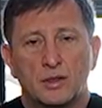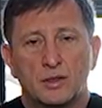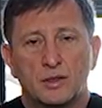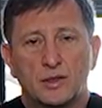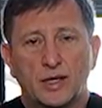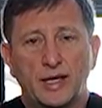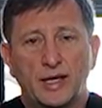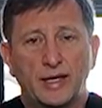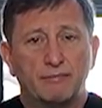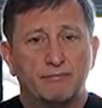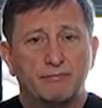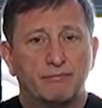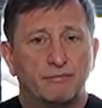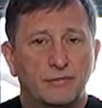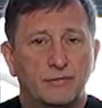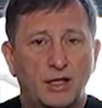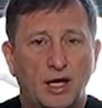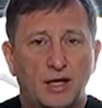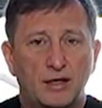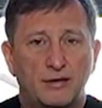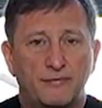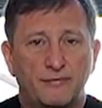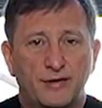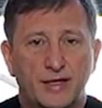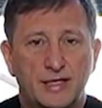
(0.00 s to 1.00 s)
again,
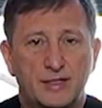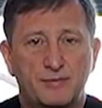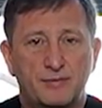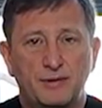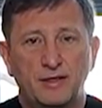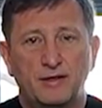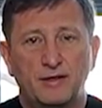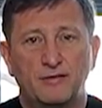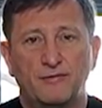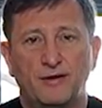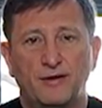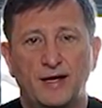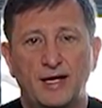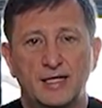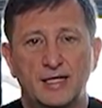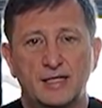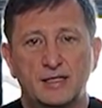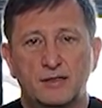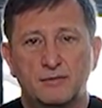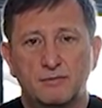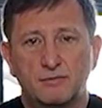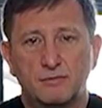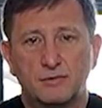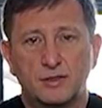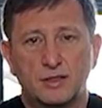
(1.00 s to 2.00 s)
not investment
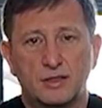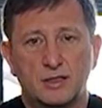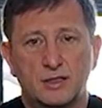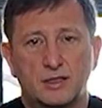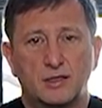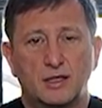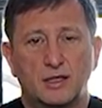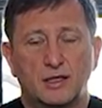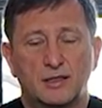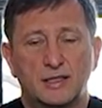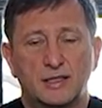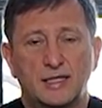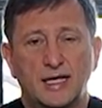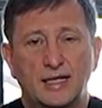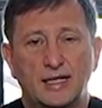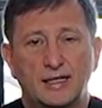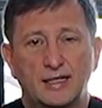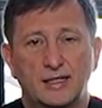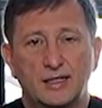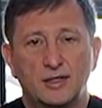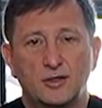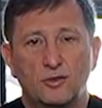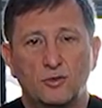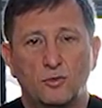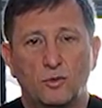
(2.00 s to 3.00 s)
advice, just
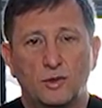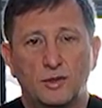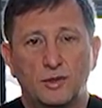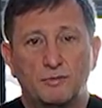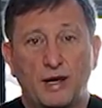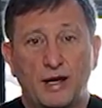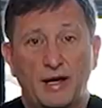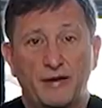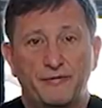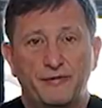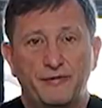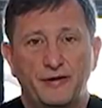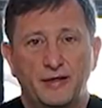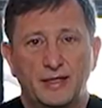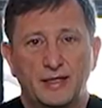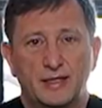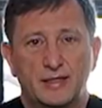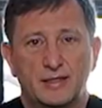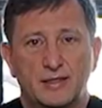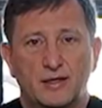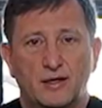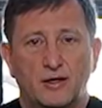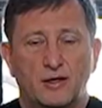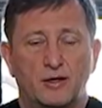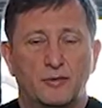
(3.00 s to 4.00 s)
telling you what my
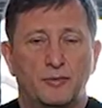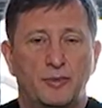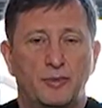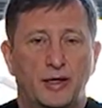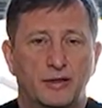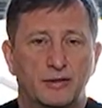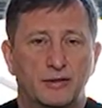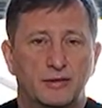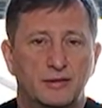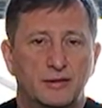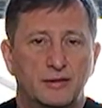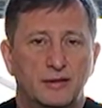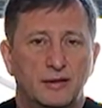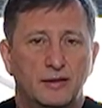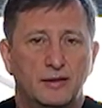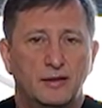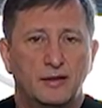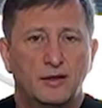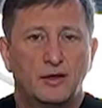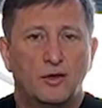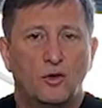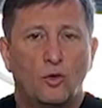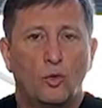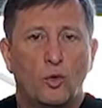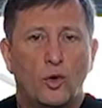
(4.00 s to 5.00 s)
feelings are about
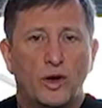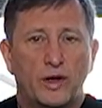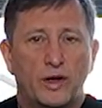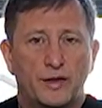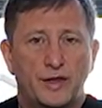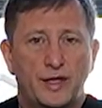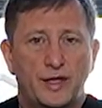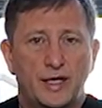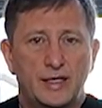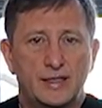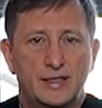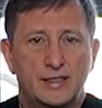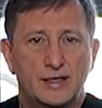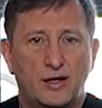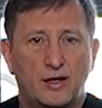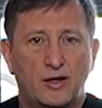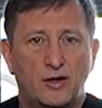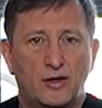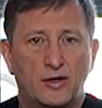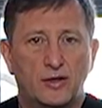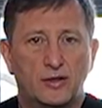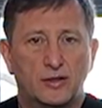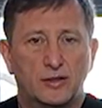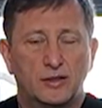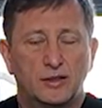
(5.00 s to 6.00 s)
where things
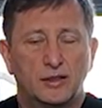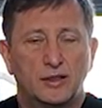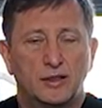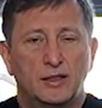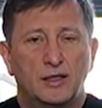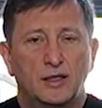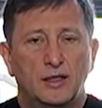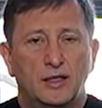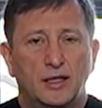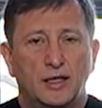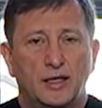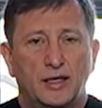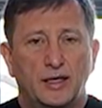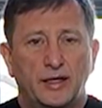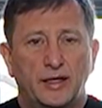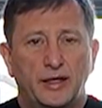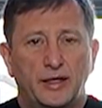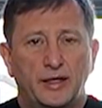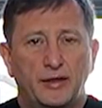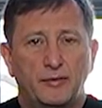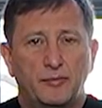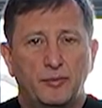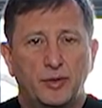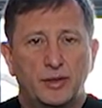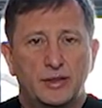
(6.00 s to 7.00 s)
are,
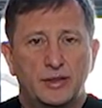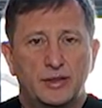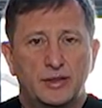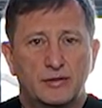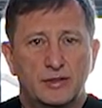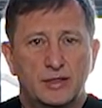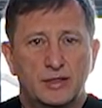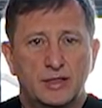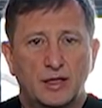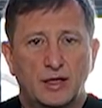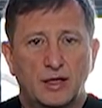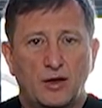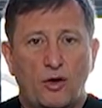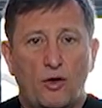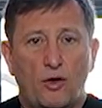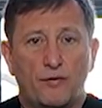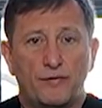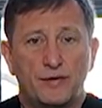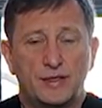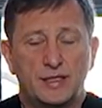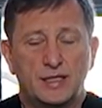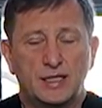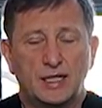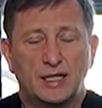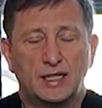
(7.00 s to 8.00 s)
but there's
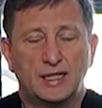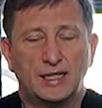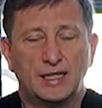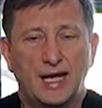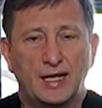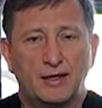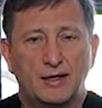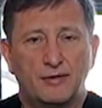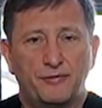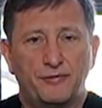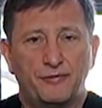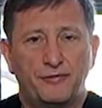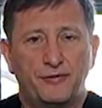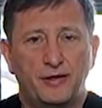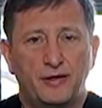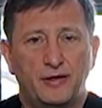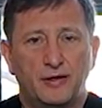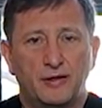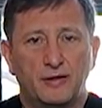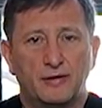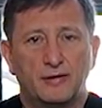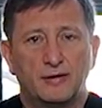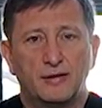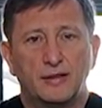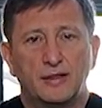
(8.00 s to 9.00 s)
obviously a lot of
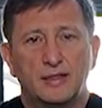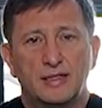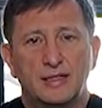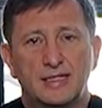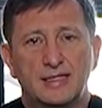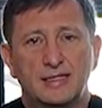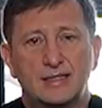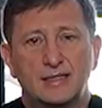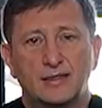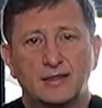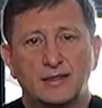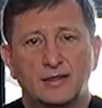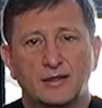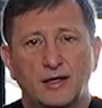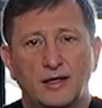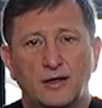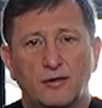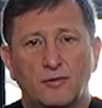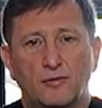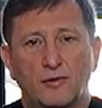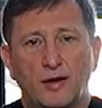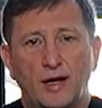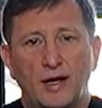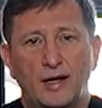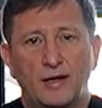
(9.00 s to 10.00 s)
fear still
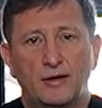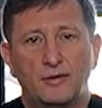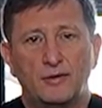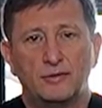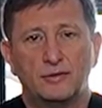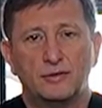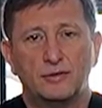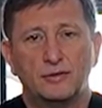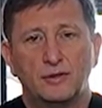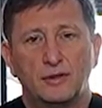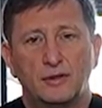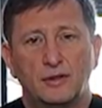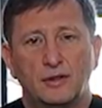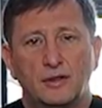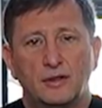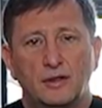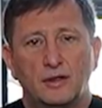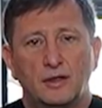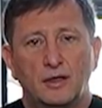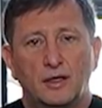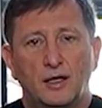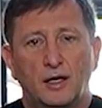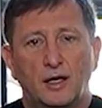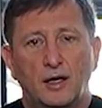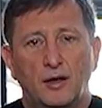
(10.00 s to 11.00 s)
around
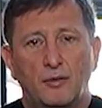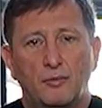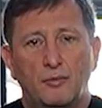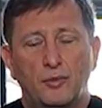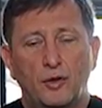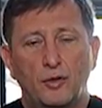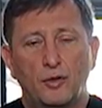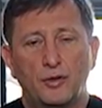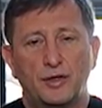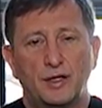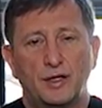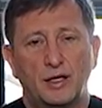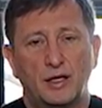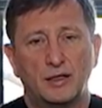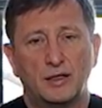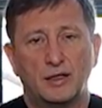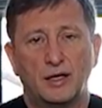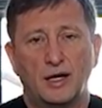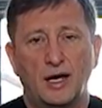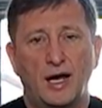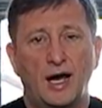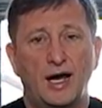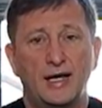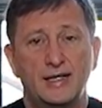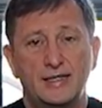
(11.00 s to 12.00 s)
both kind
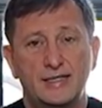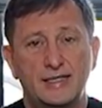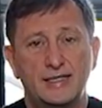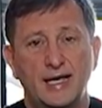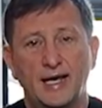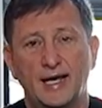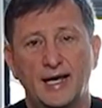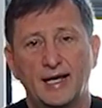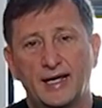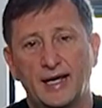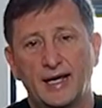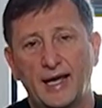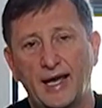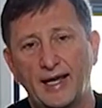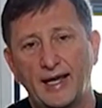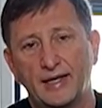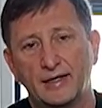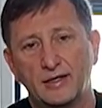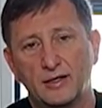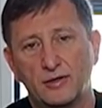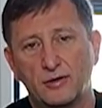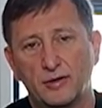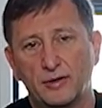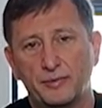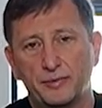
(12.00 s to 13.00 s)
of high tech
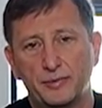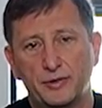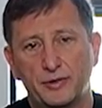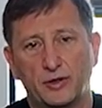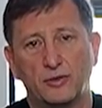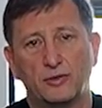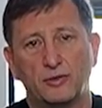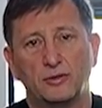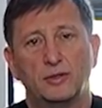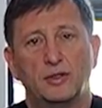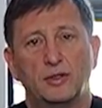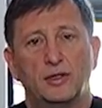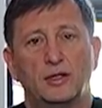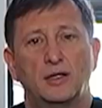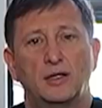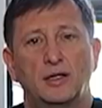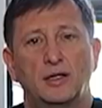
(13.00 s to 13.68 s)
and crypto,